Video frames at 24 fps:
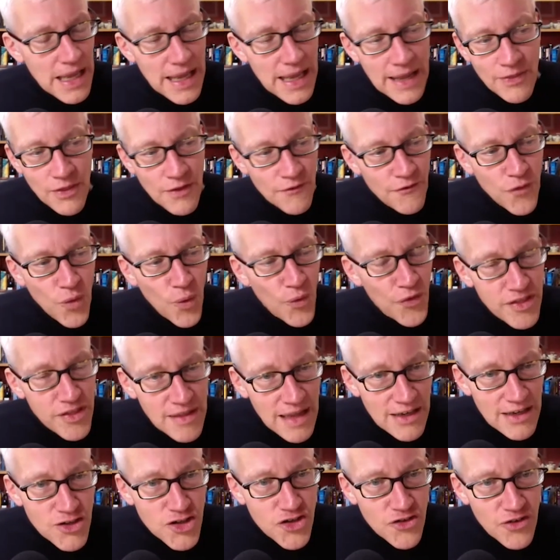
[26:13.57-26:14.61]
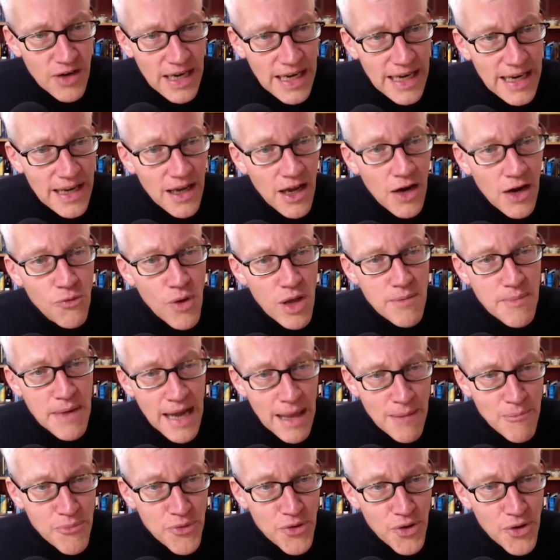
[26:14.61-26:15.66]
in the 4th century, a
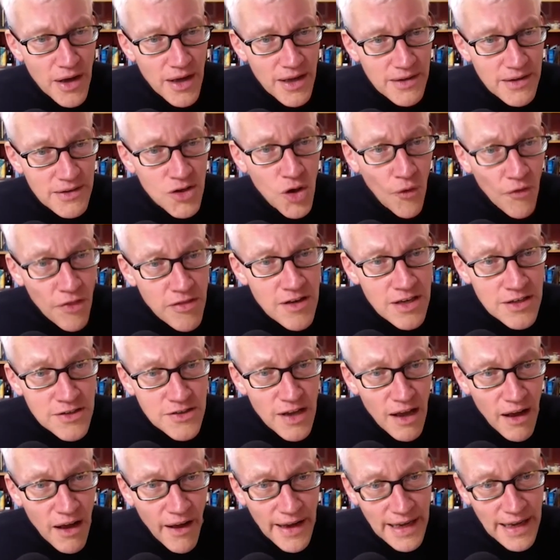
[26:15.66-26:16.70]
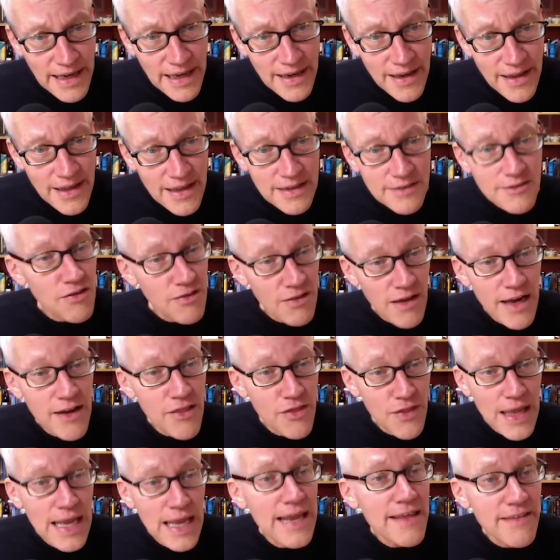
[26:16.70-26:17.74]
Roman emperor, Constantine,
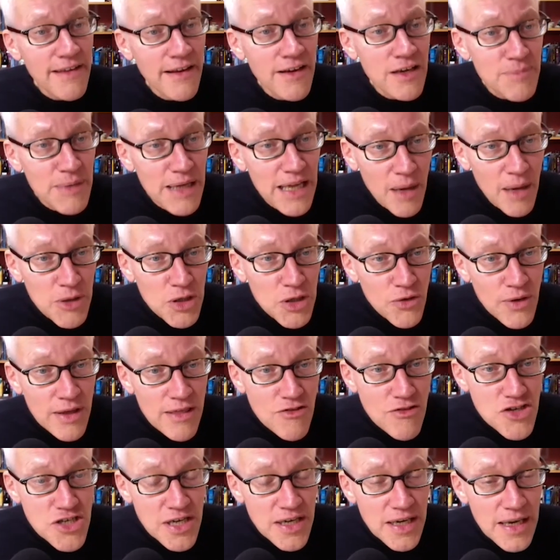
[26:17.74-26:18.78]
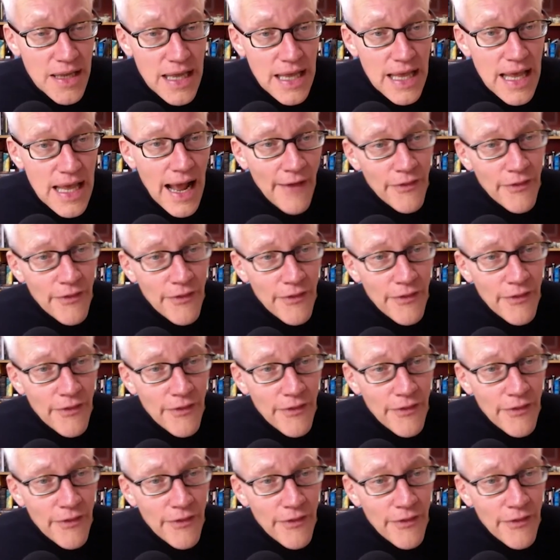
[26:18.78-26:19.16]
decides that he's going to become a Christian.